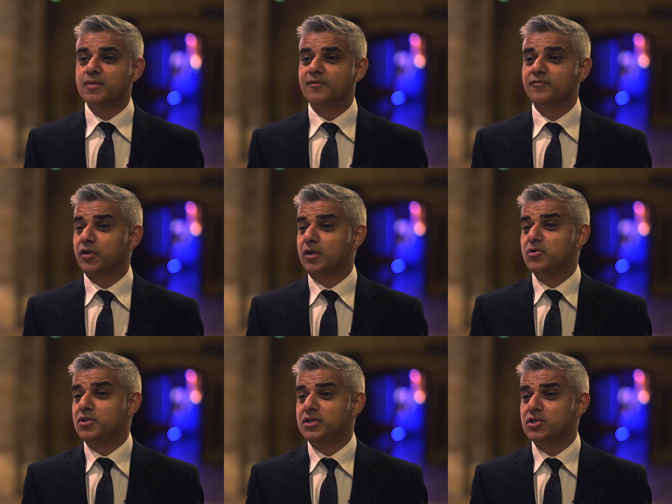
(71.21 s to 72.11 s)
but for the
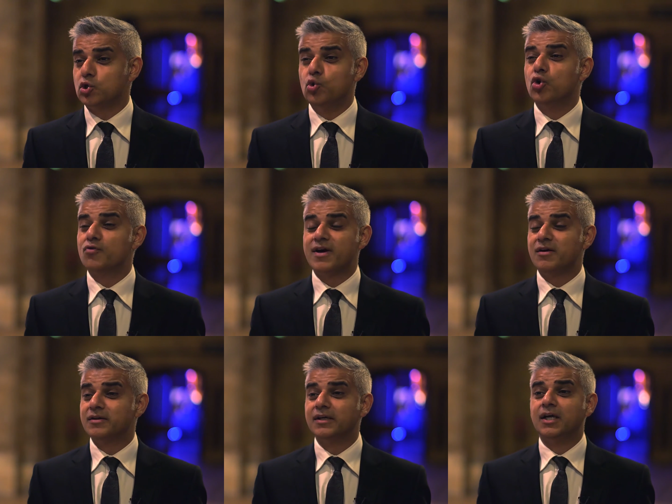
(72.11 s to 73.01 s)
communities all
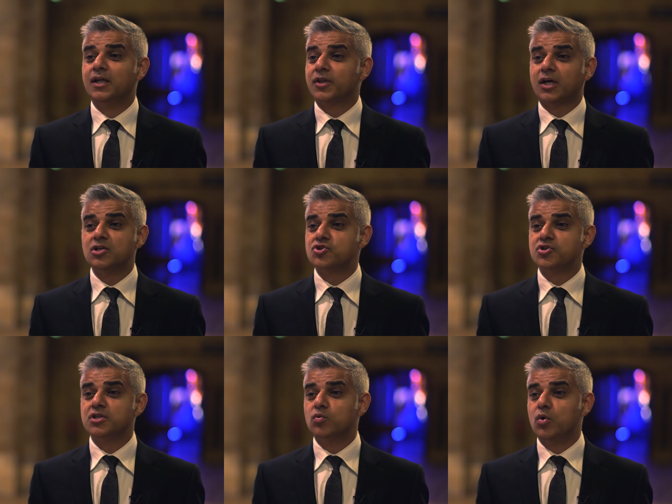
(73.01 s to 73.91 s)
around the country
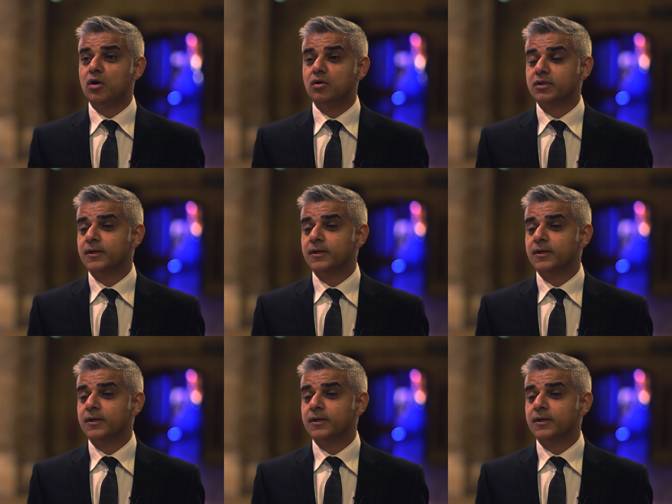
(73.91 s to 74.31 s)
and the world.